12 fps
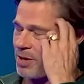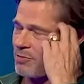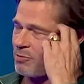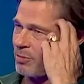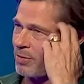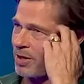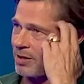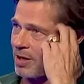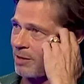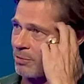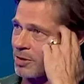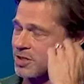remain
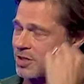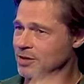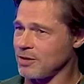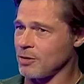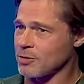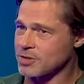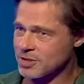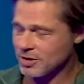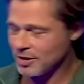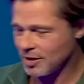nameless, and he goes,